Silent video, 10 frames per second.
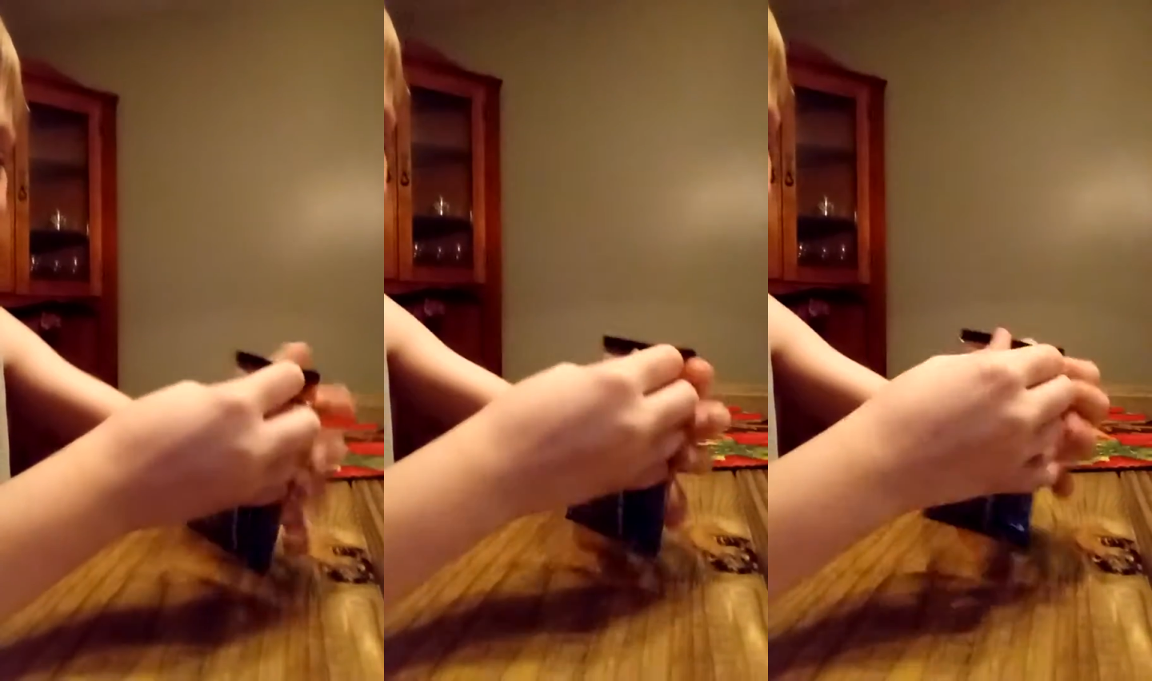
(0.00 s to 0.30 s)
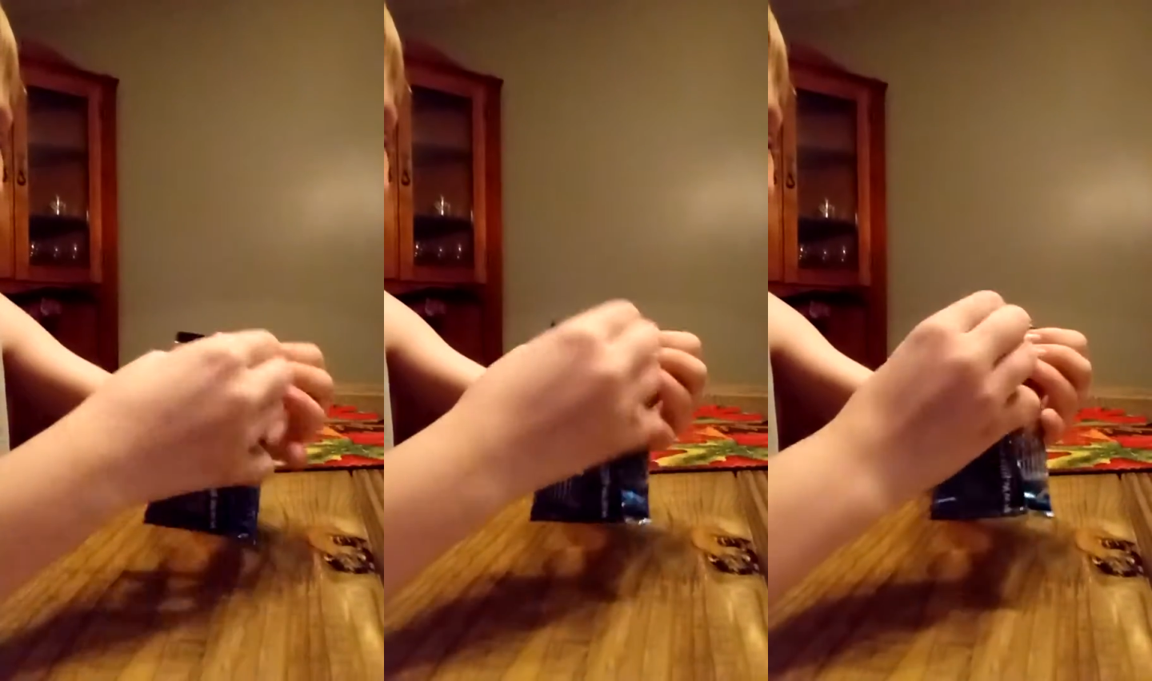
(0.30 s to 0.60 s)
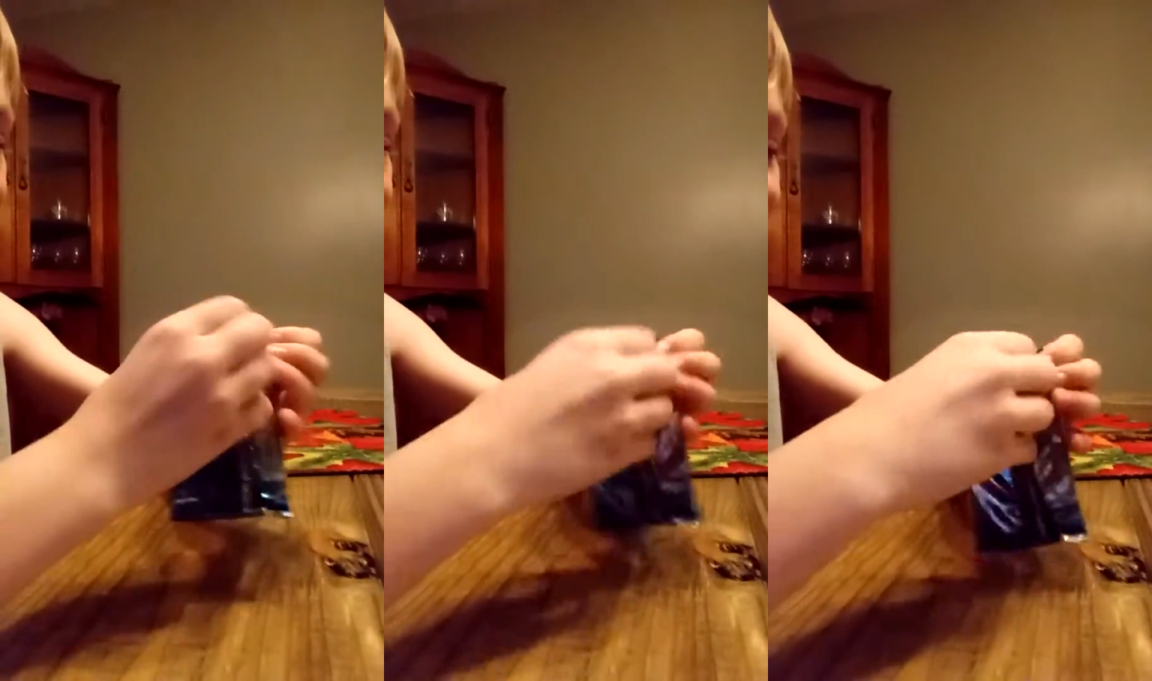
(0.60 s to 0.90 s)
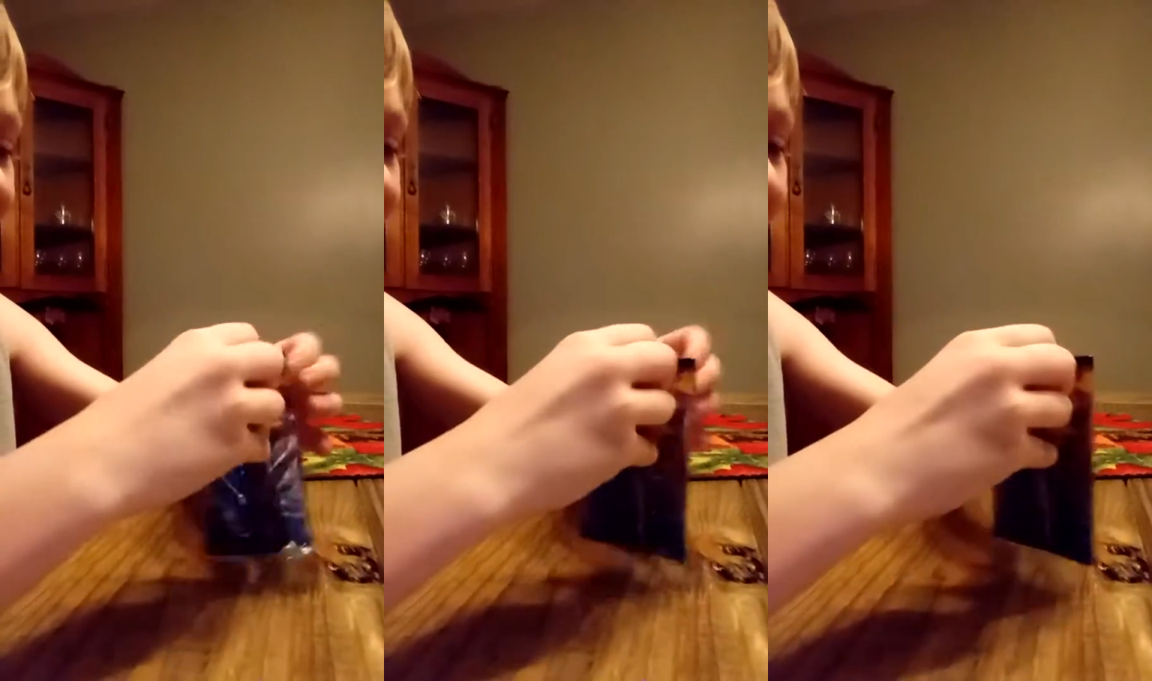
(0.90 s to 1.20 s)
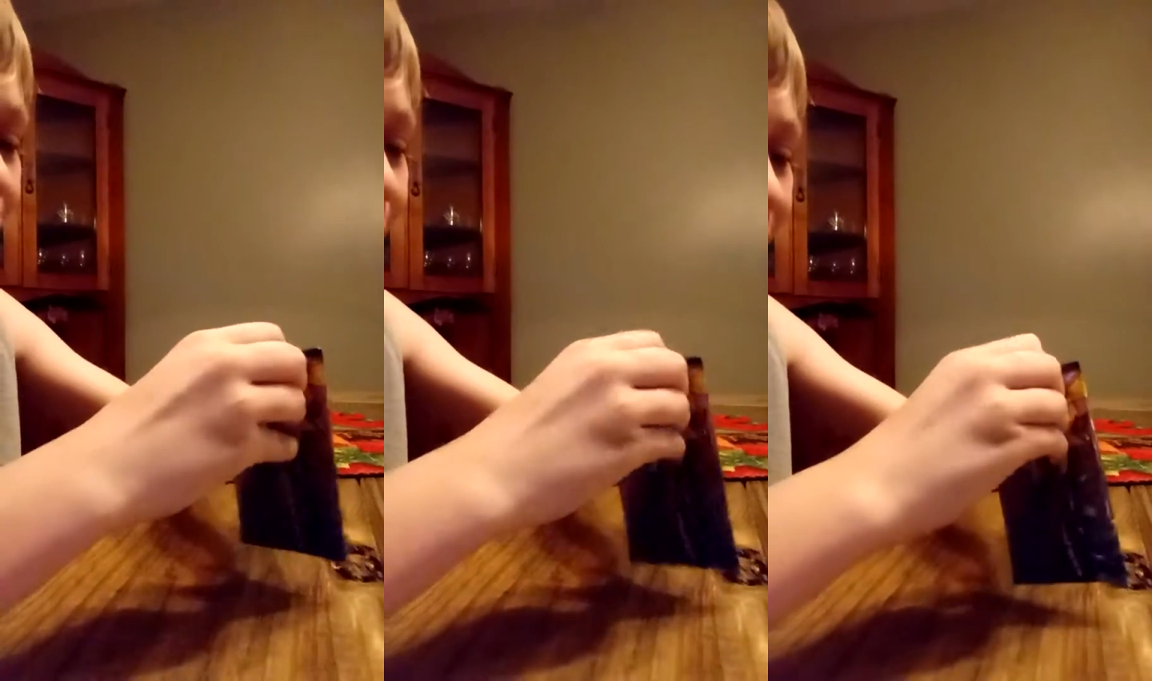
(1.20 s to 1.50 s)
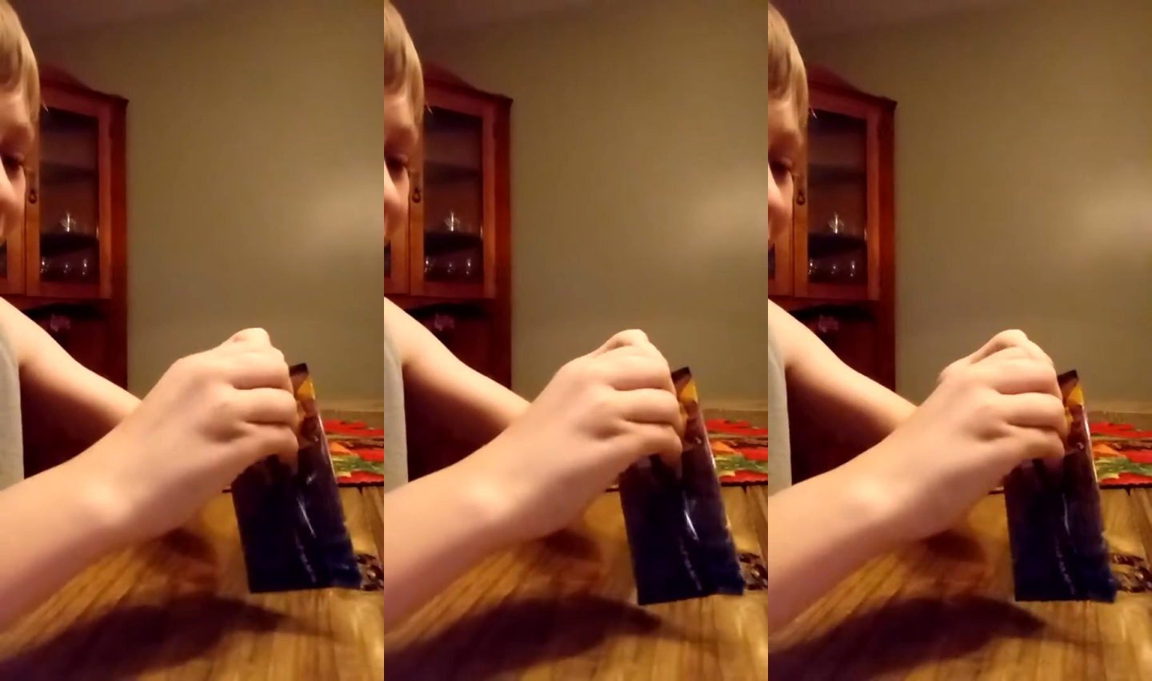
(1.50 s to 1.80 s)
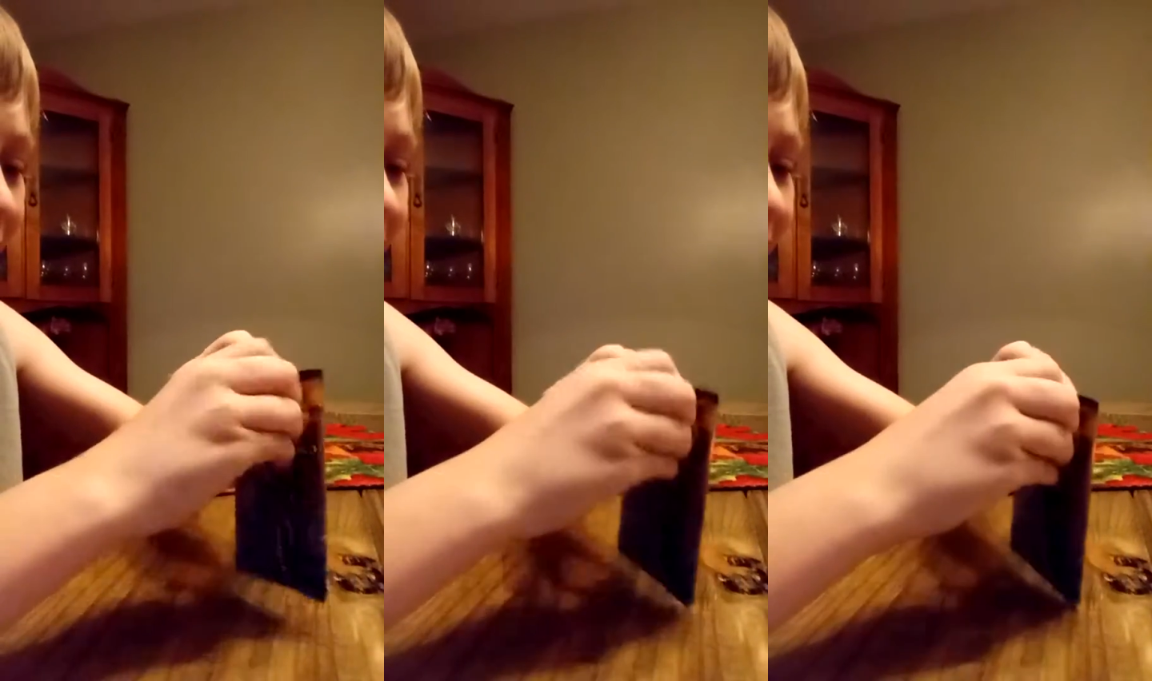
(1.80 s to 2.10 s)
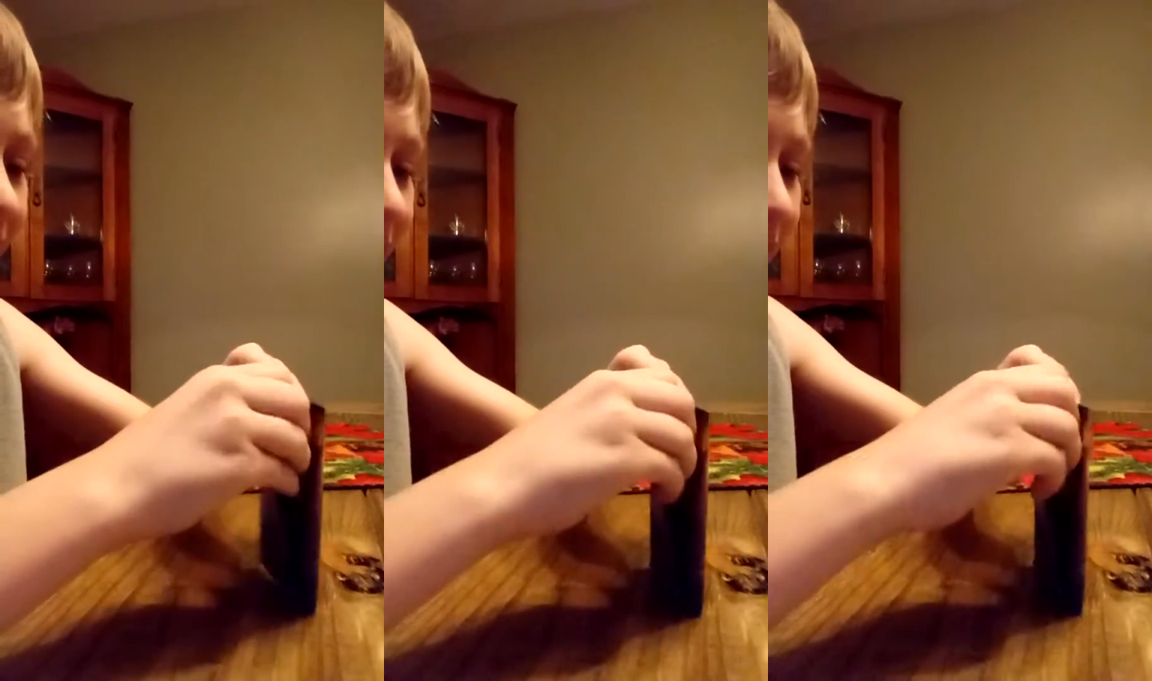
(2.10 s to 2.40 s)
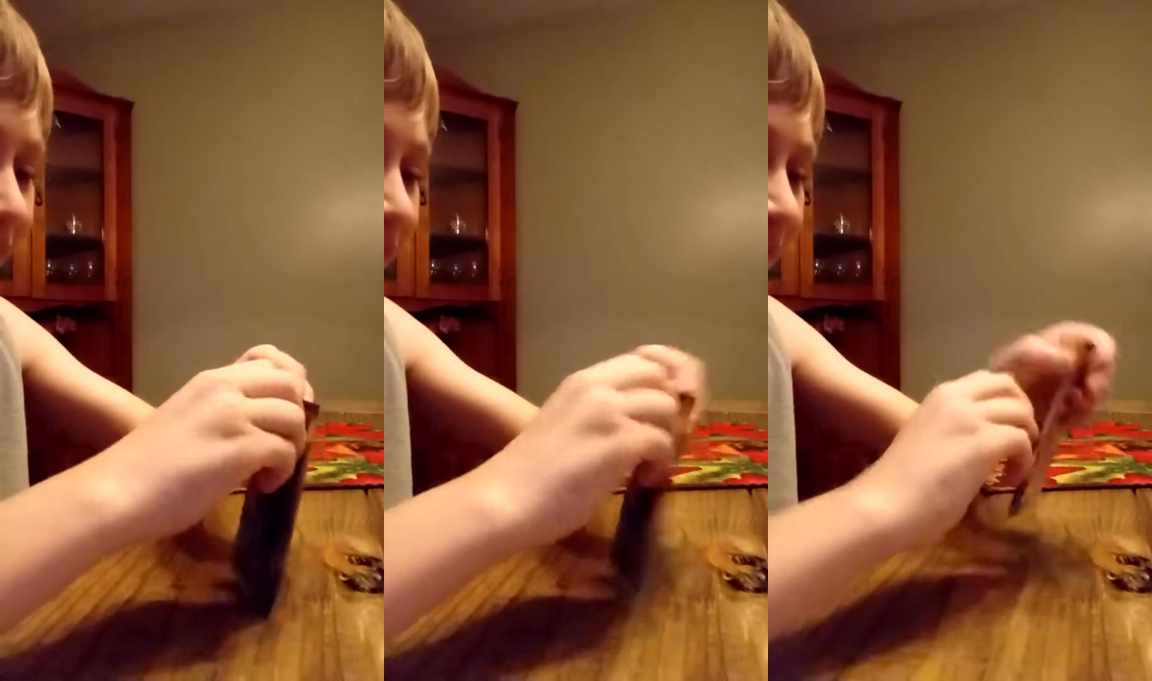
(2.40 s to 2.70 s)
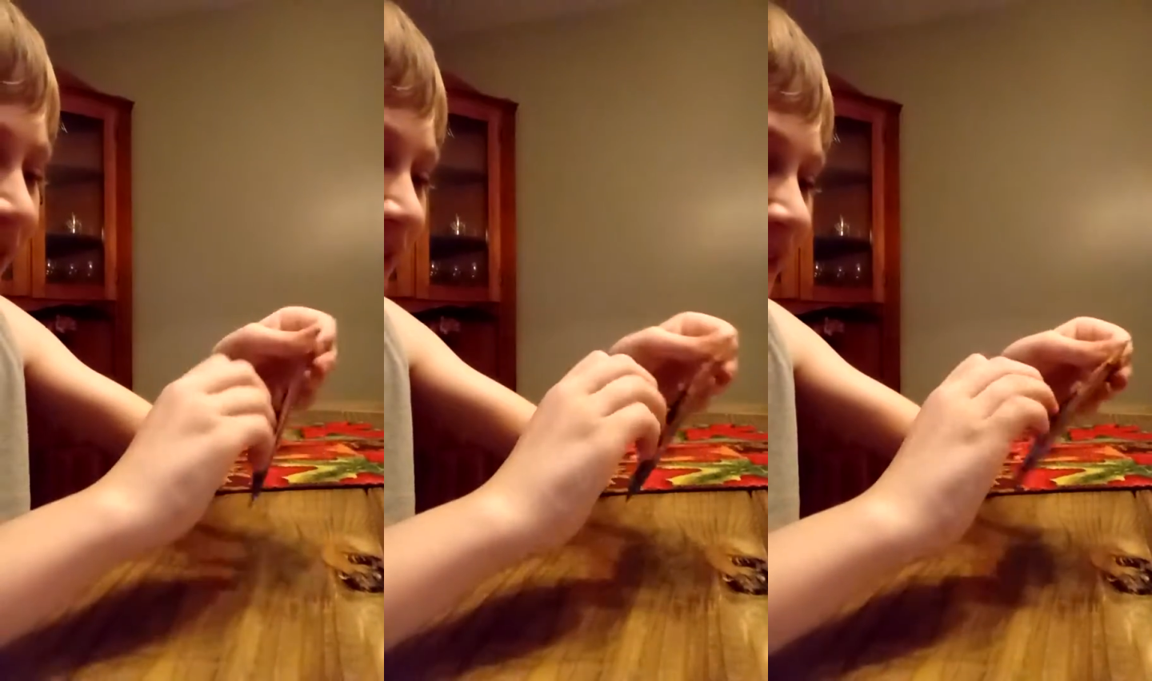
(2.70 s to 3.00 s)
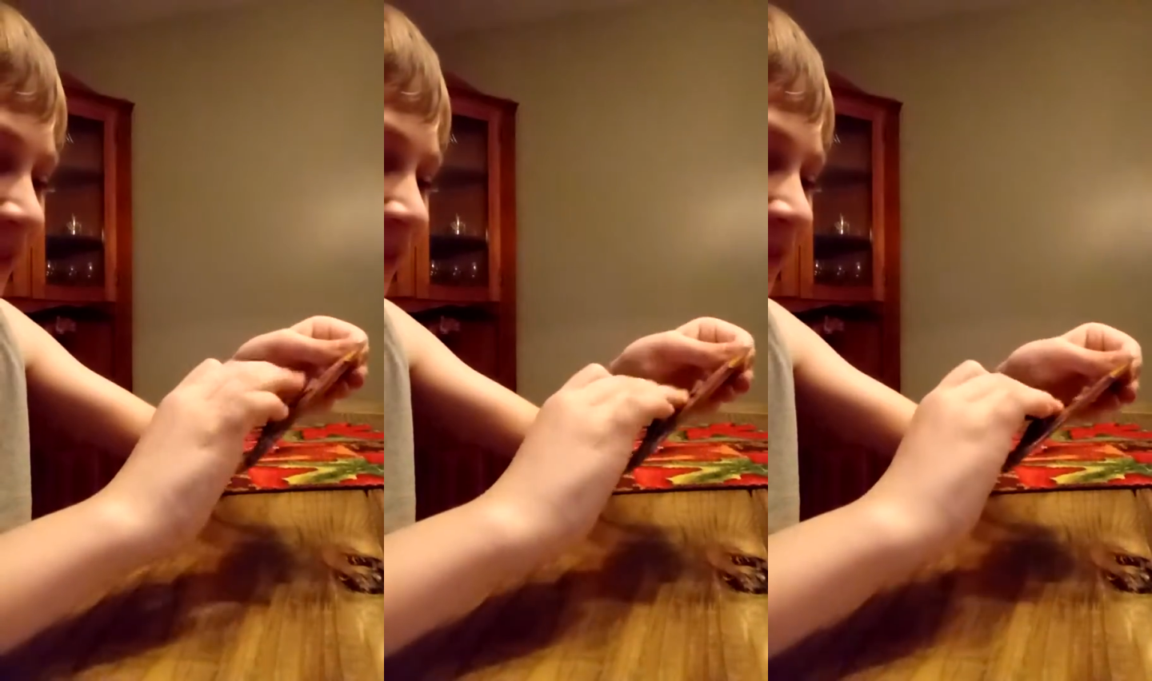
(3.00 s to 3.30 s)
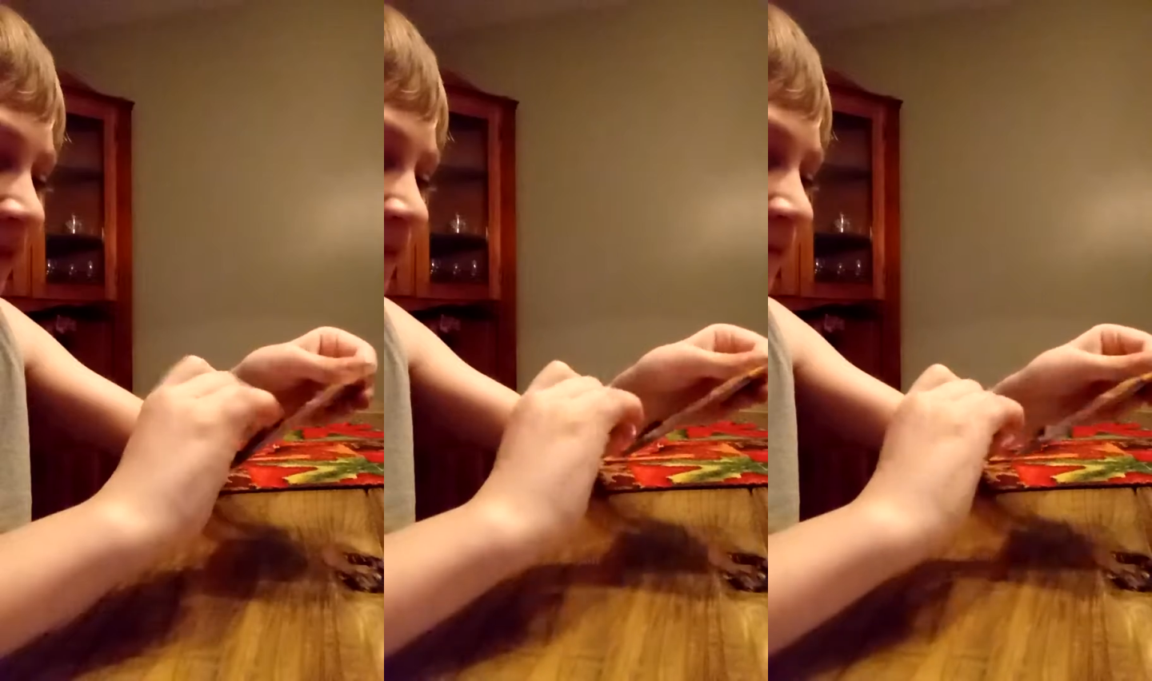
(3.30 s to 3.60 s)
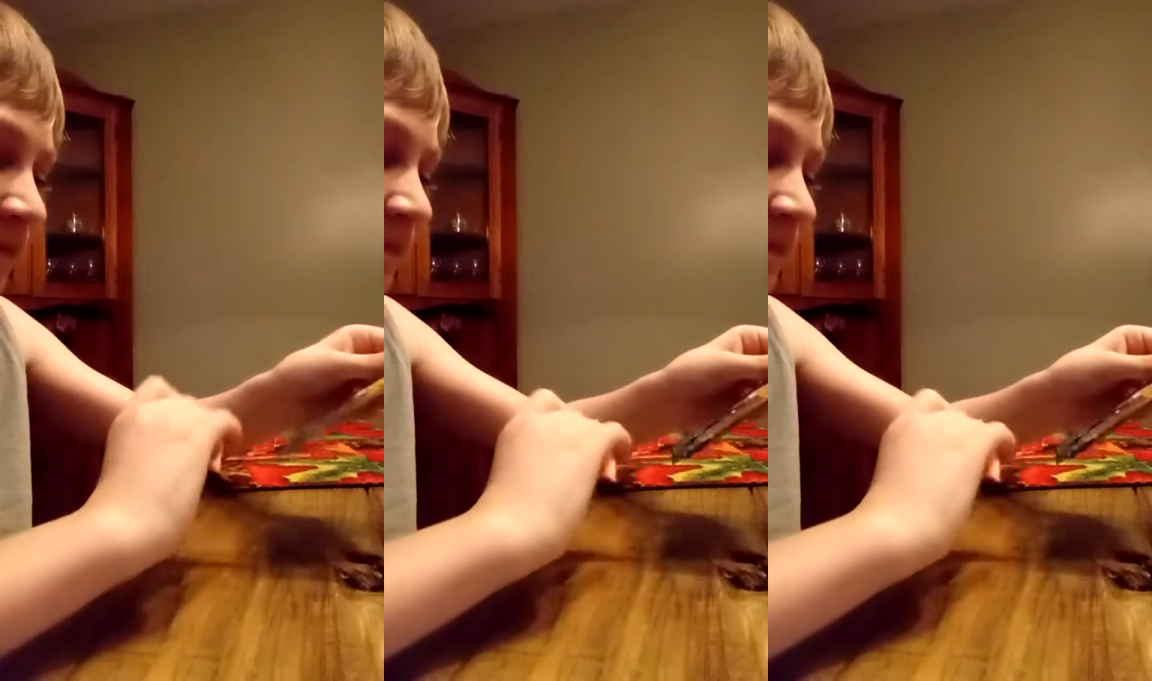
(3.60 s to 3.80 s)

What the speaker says: [unreadable: no face in view]